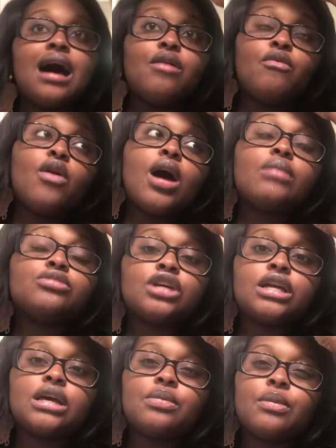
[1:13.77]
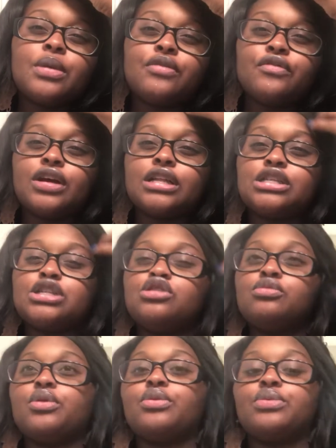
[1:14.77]
Well, I'm trying to keep him in for at least
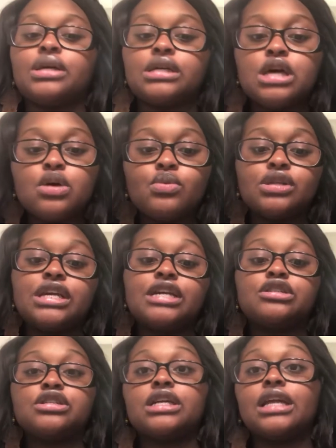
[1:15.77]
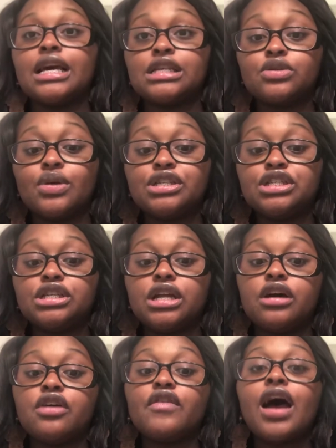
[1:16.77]
2 more weeks, which answers the next question
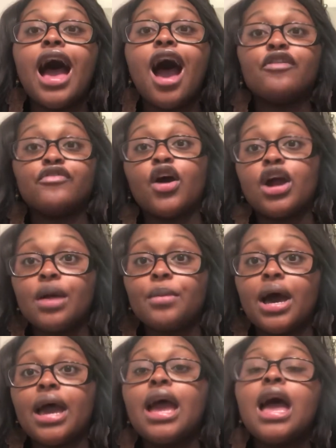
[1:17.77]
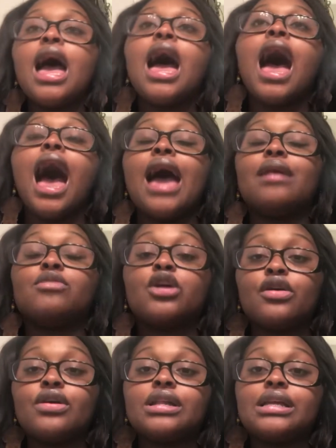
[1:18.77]
of how far am I? I am
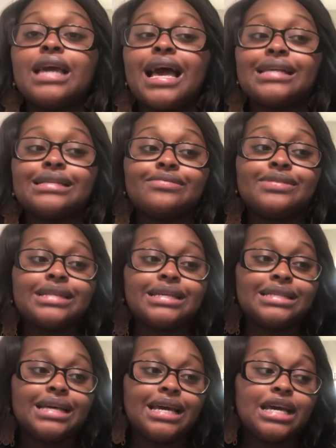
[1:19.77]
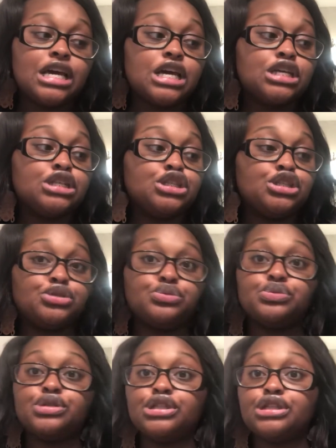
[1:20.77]
currently, as of Sunday,
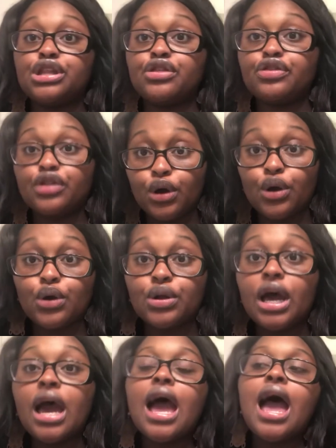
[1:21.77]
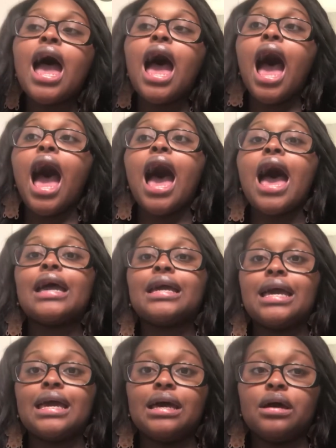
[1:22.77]
June 3rd,
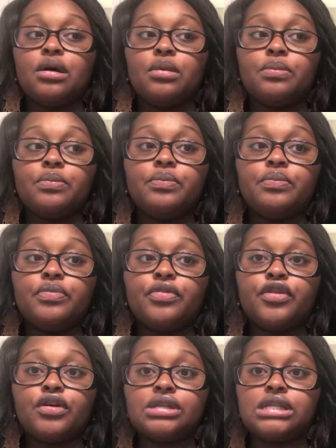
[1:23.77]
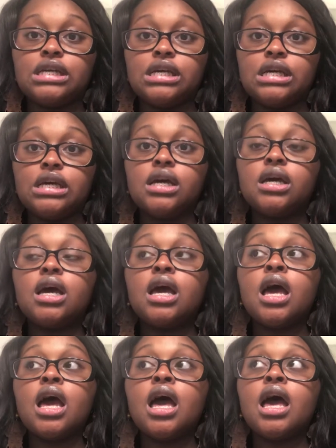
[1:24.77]
I am
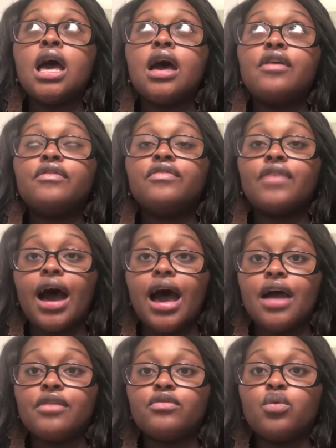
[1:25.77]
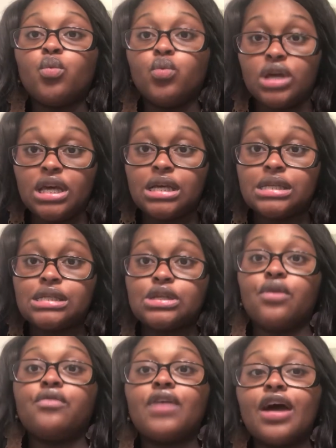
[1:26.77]
35 weeks,
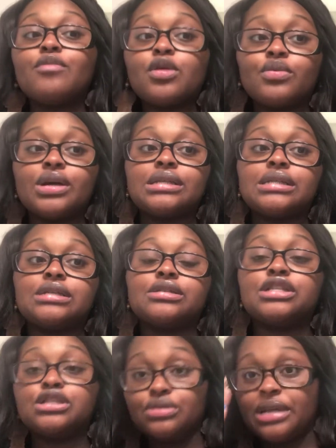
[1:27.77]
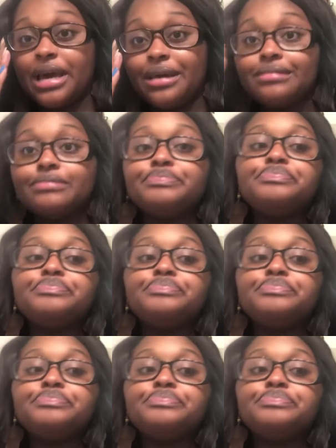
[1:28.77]
so 5 more weeks until his due date.